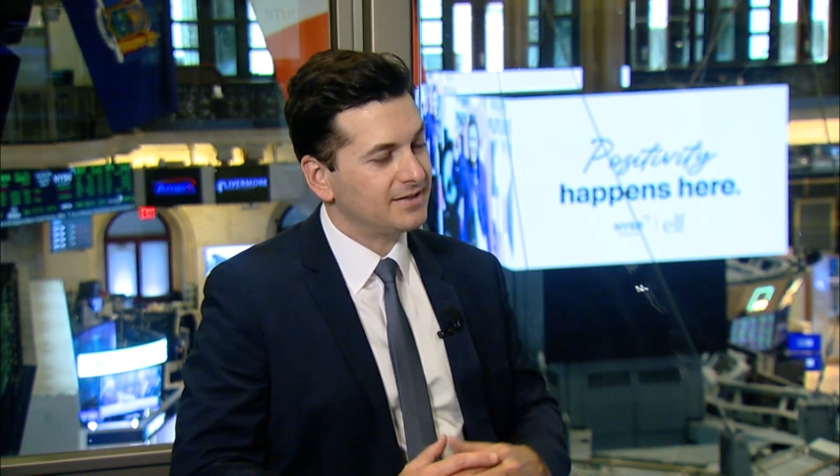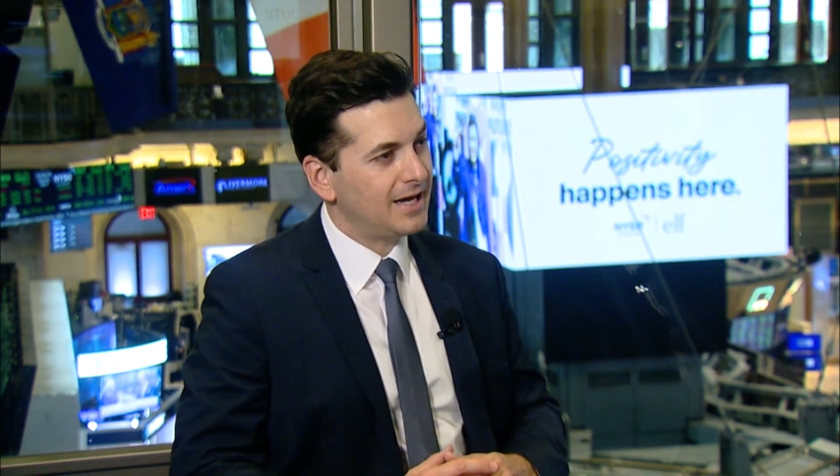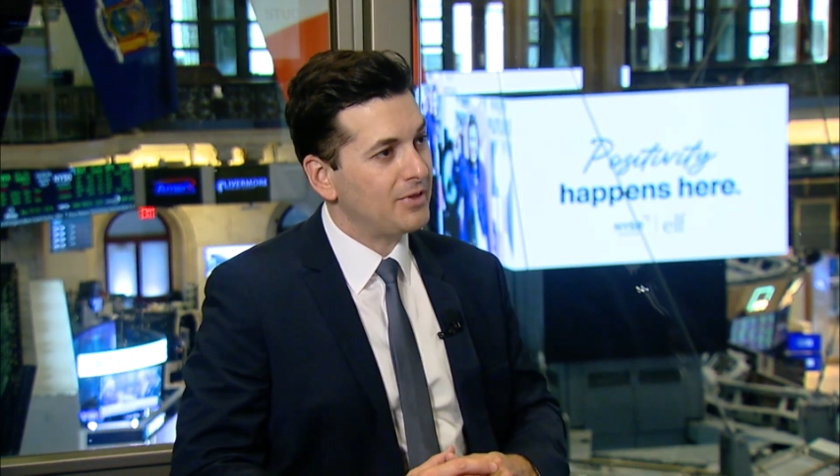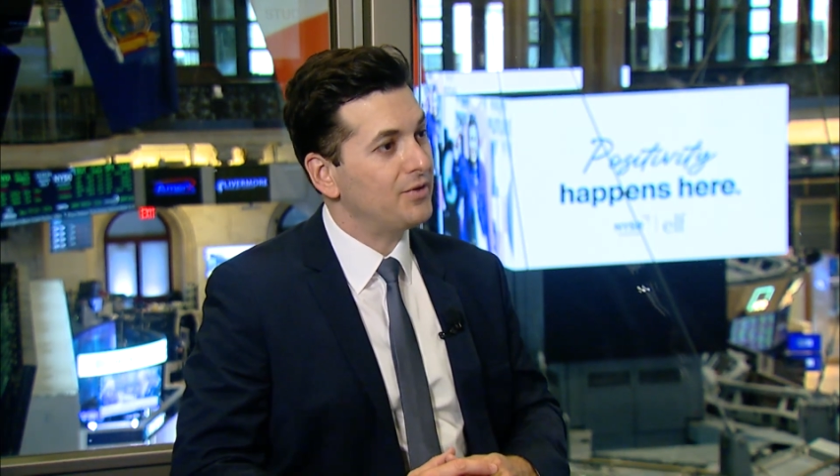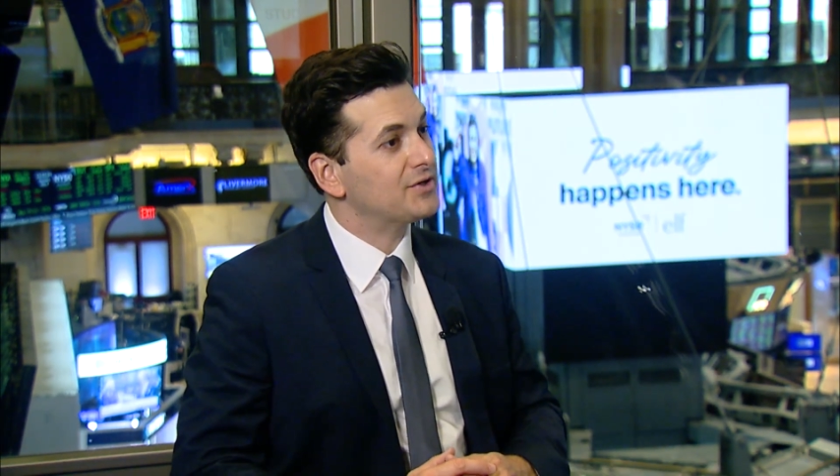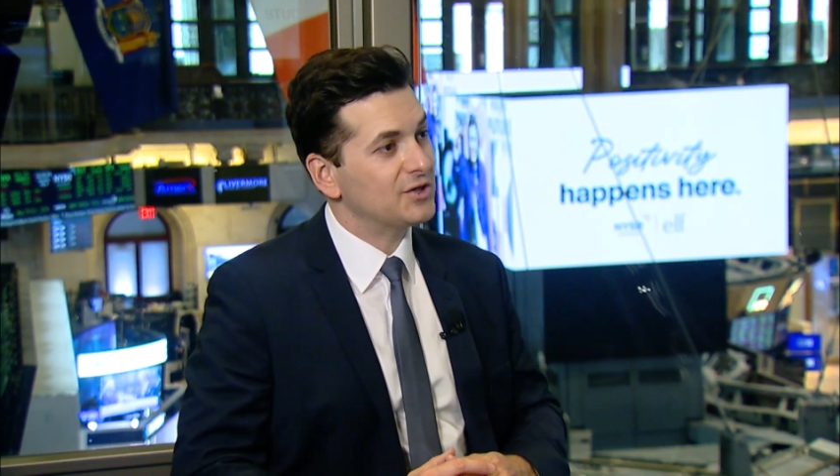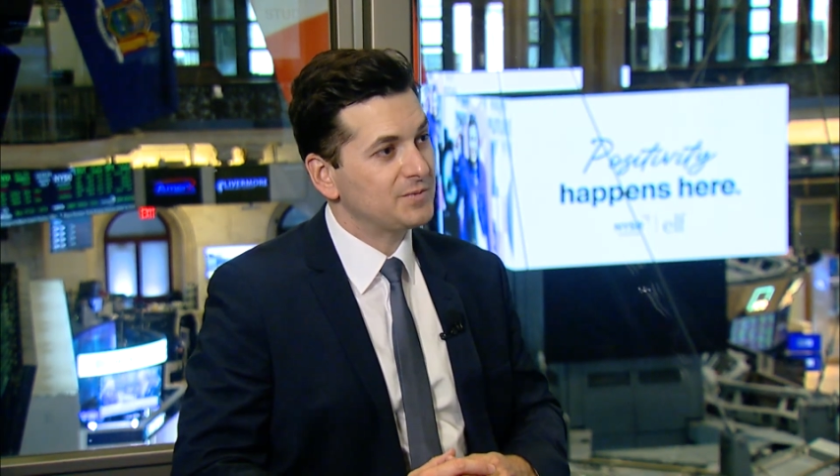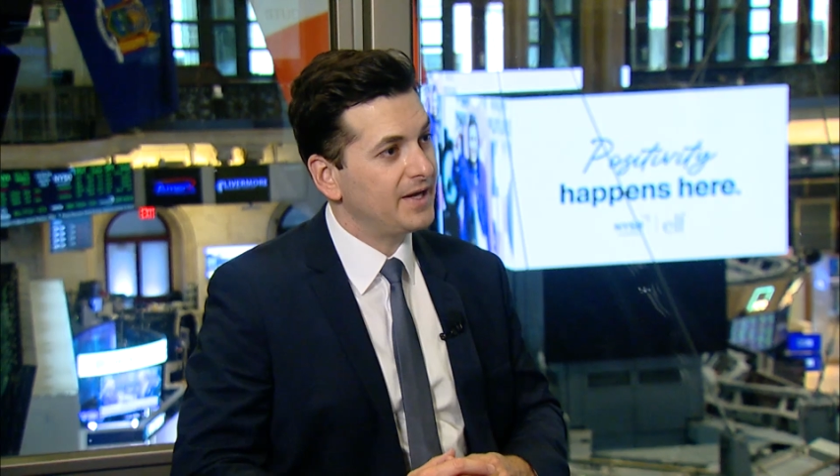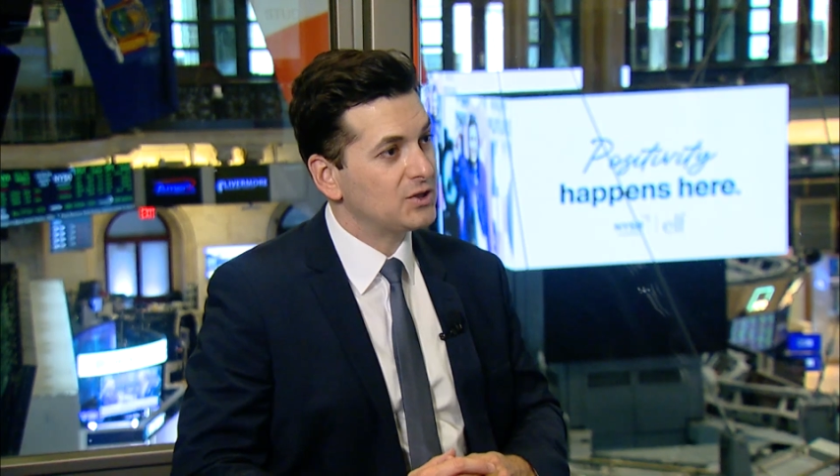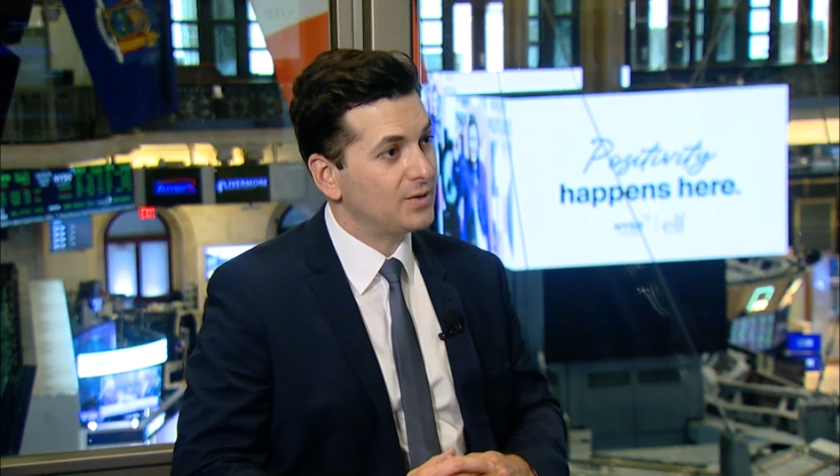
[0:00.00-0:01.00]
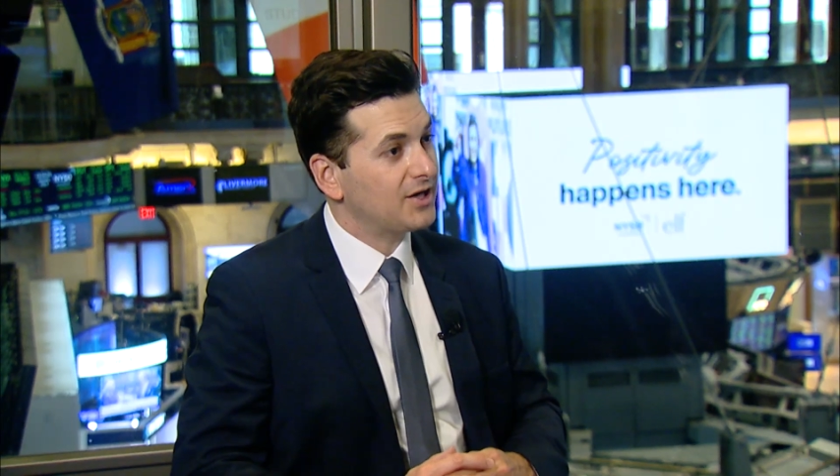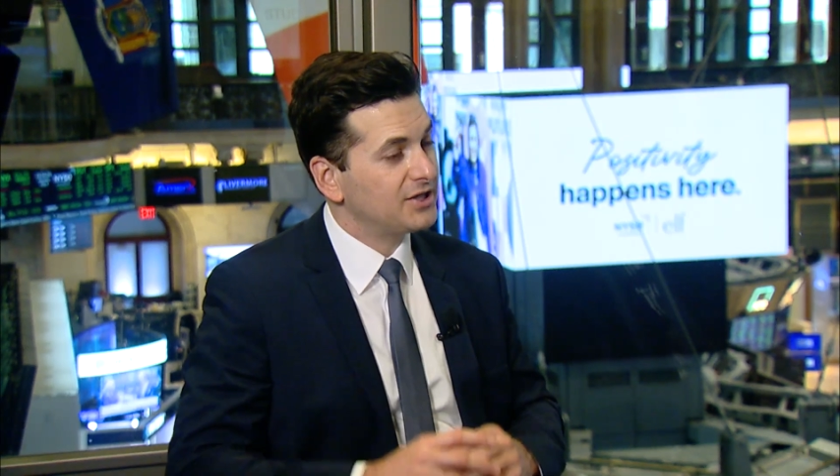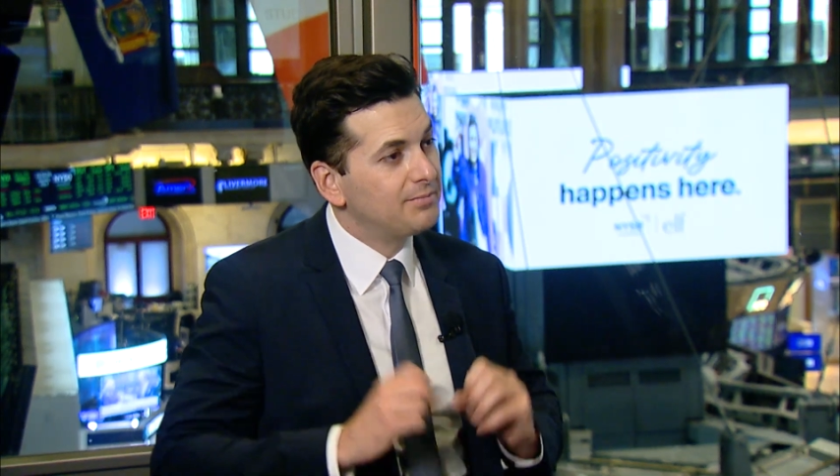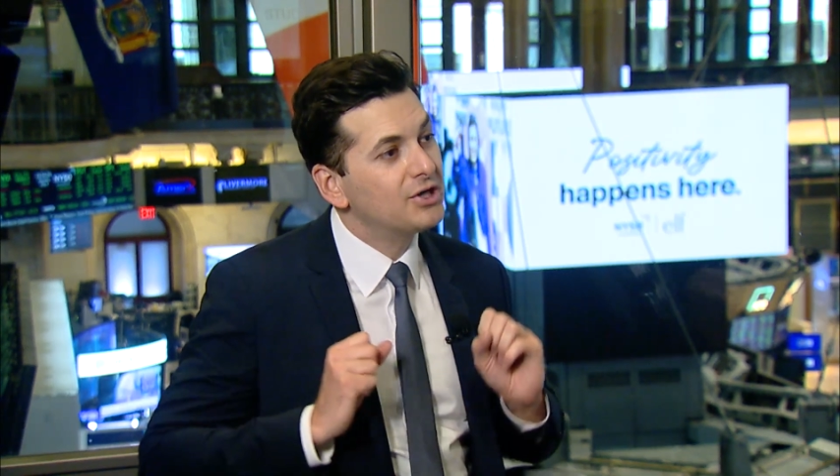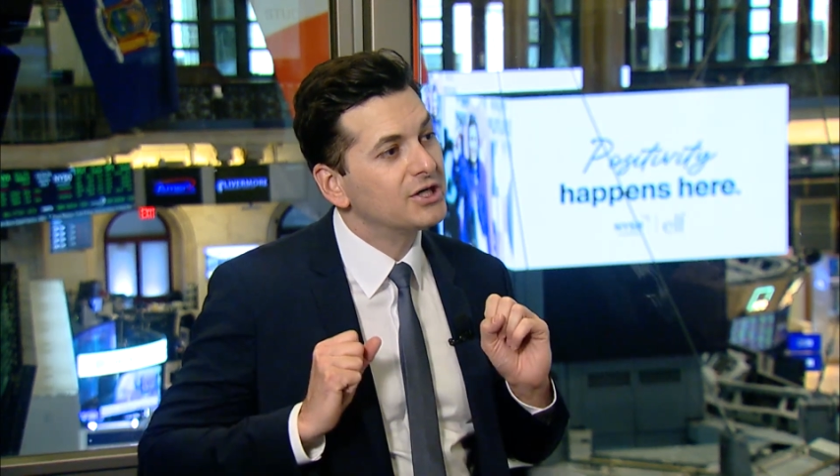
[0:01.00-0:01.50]
time in the research space. We're
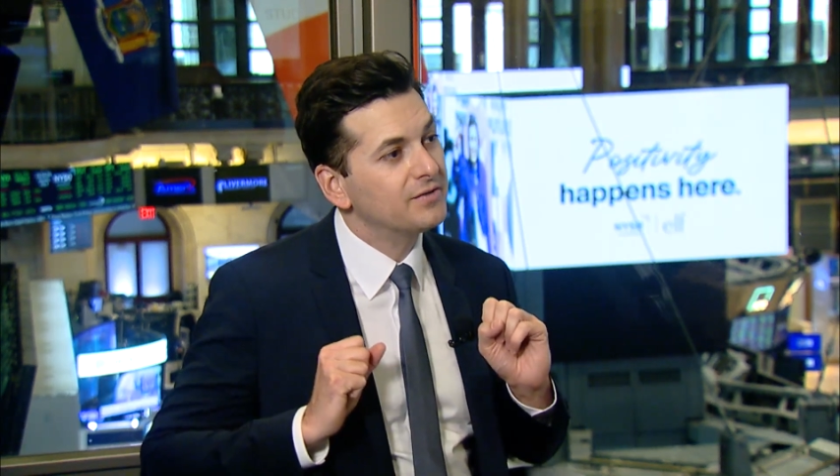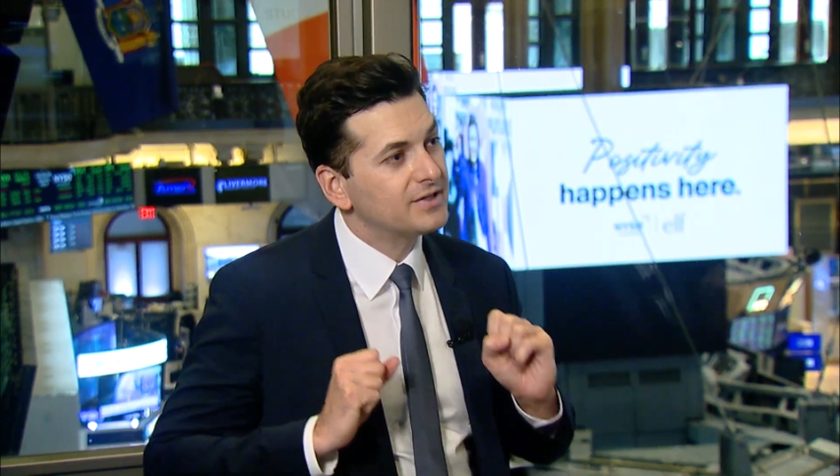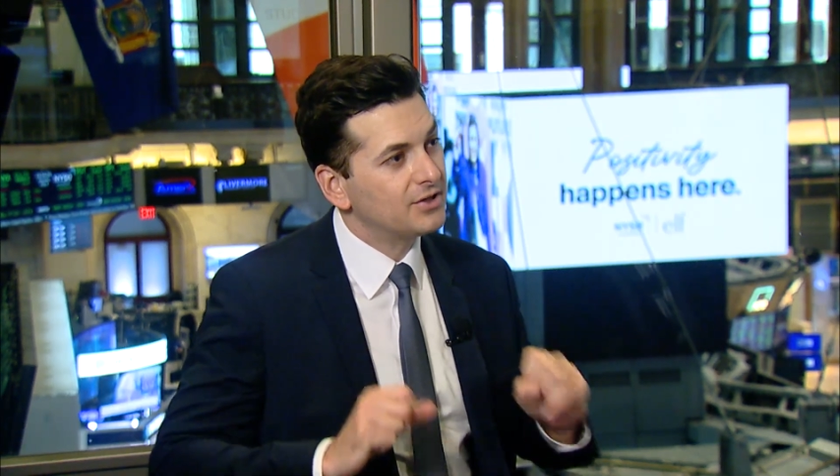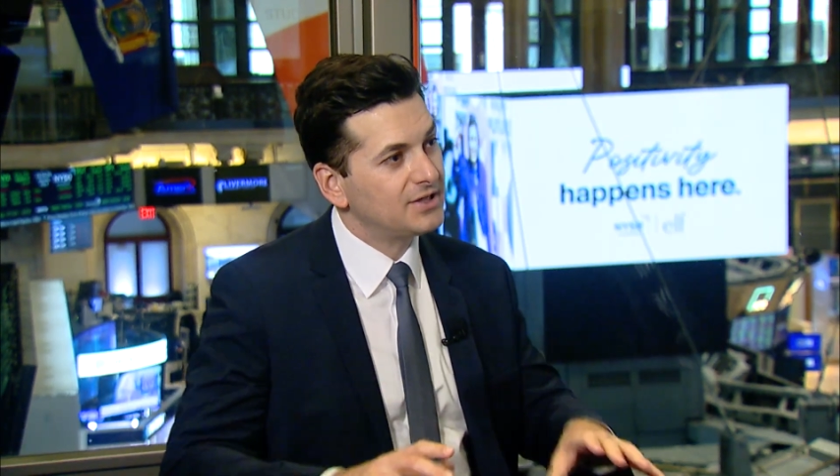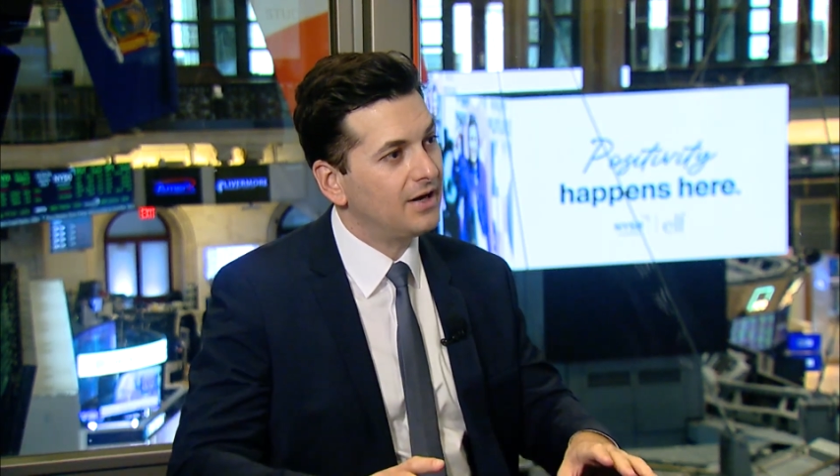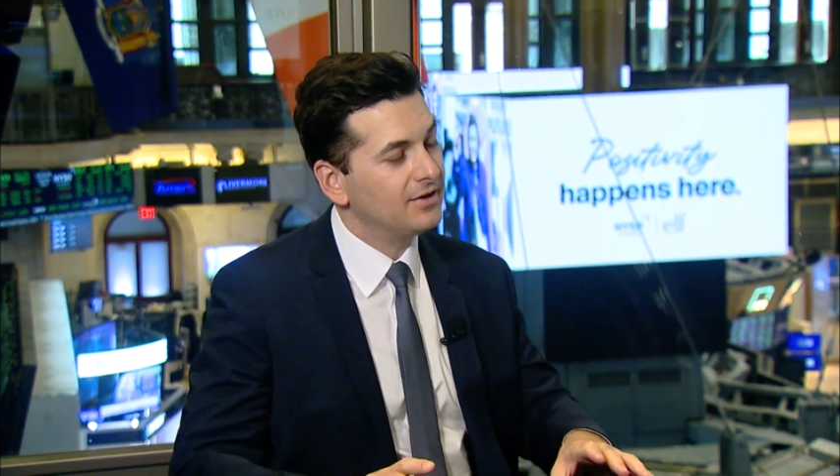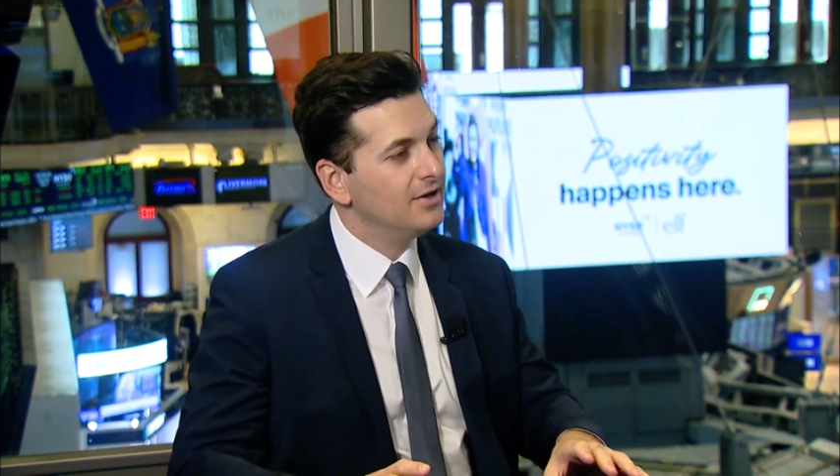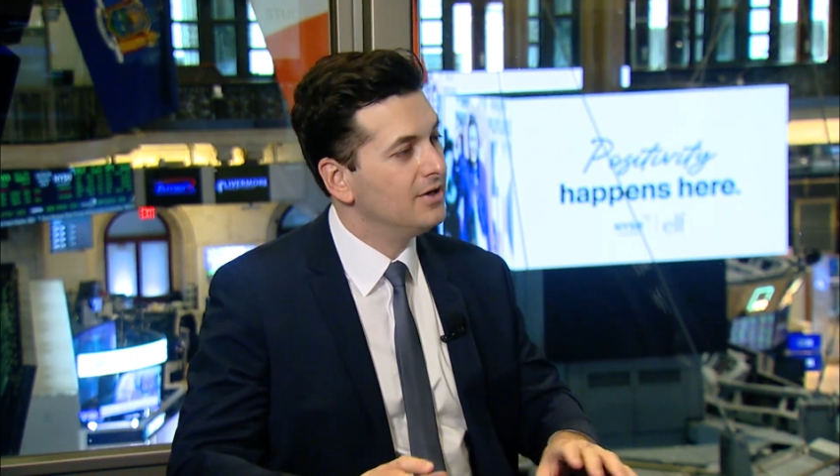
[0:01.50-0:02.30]
actually pushing research out